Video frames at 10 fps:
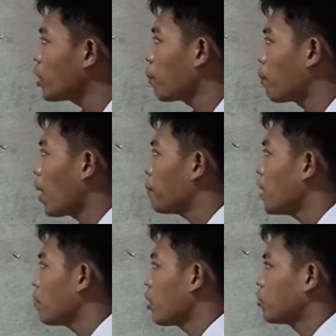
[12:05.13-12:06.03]
the
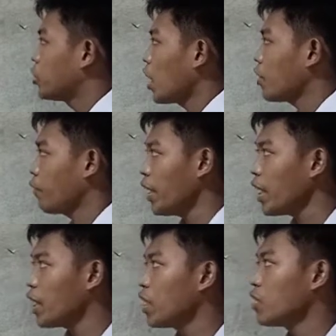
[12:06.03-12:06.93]
problem of John Ray.
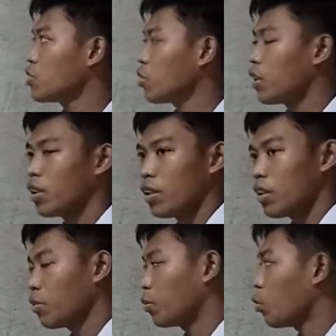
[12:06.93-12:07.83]
So
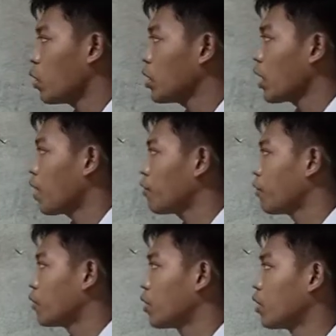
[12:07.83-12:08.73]
the one that I've
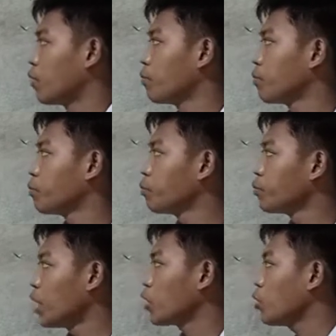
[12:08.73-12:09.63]

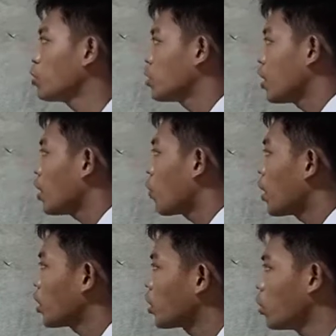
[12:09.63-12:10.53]
let you see a
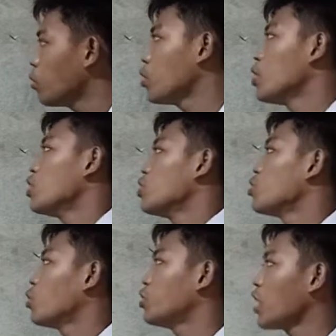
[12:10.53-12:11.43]
while ago.
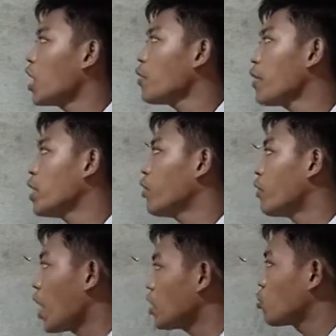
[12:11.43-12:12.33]
So John Ray
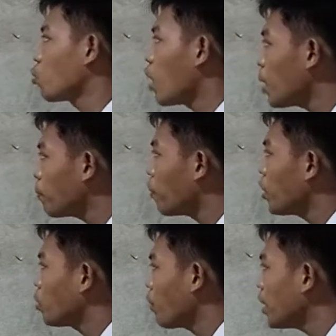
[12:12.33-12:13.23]
runs
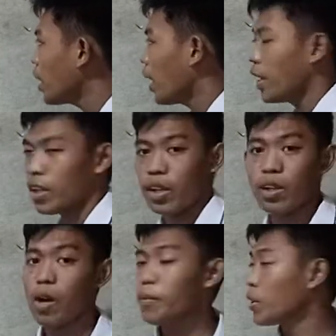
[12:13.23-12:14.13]
1.28
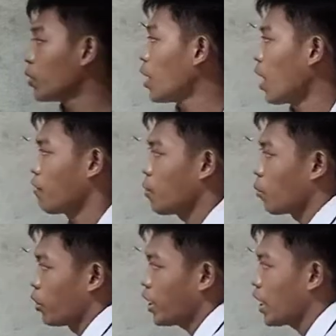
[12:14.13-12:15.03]
kilometer every
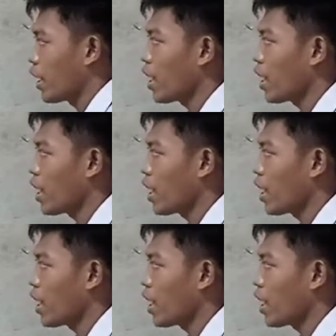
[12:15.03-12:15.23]
morning.